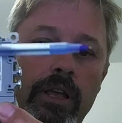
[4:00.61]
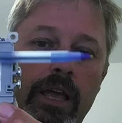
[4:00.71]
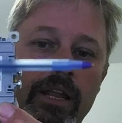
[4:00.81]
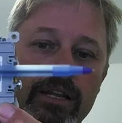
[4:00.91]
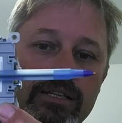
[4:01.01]

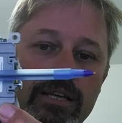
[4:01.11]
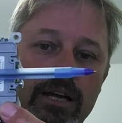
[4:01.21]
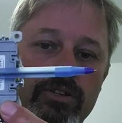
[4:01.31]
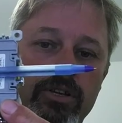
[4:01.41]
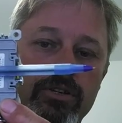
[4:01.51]
and it
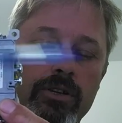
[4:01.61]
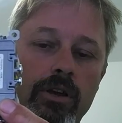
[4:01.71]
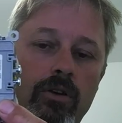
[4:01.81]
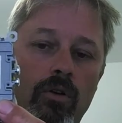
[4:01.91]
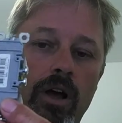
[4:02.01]
touches
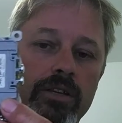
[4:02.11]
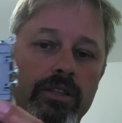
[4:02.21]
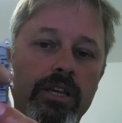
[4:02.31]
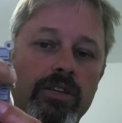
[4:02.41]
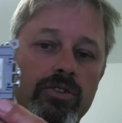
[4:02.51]
across
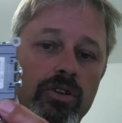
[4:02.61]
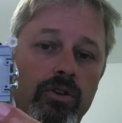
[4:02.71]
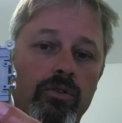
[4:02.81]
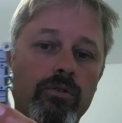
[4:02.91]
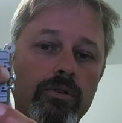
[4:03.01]
these
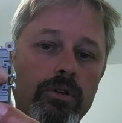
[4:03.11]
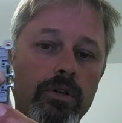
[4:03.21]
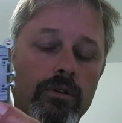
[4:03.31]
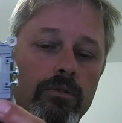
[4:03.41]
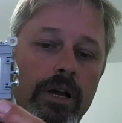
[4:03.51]
two,
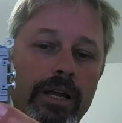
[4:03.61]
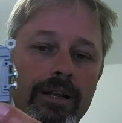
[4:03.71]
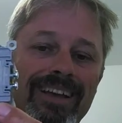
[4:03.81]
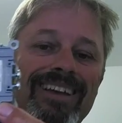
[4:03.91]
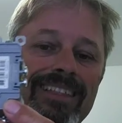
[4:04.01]
right?
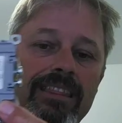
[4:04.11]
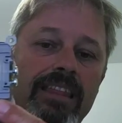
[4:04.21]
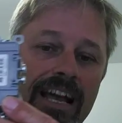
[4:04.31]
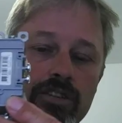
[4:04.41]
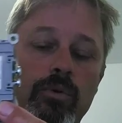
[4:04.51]

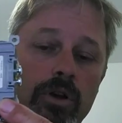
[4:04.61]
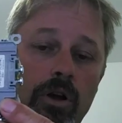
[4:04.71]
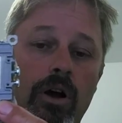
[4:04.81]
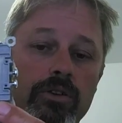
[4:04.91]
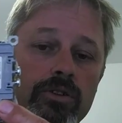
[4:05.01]
That's what
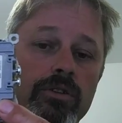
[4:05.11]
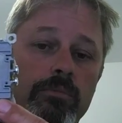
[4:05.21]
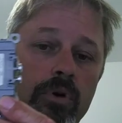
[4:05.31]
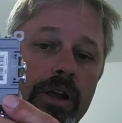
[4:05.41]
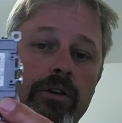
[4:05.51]
causes
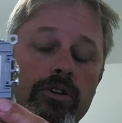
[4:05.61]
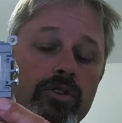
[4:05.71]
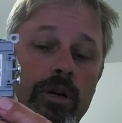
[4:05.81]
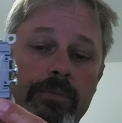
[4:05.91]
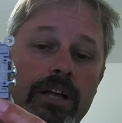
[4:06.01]
the breaker to
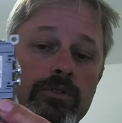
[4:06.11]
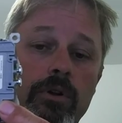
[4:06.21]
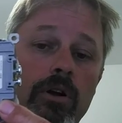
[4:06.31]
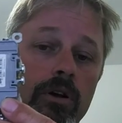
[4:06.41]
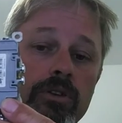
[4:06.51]
trip. That's
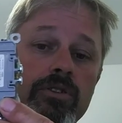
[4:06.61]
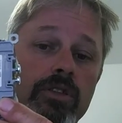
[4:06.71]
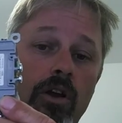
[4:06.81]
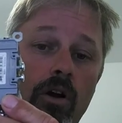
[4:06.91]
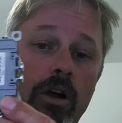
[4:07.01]
what causes
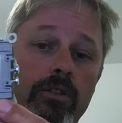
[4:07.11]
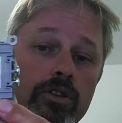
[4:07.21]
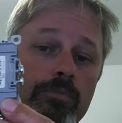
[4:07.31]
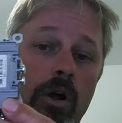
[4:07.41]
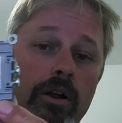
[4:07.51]
the arc, the
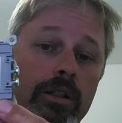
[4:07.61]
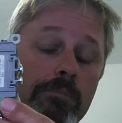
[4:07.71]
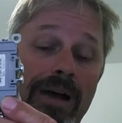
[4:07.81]
spark, the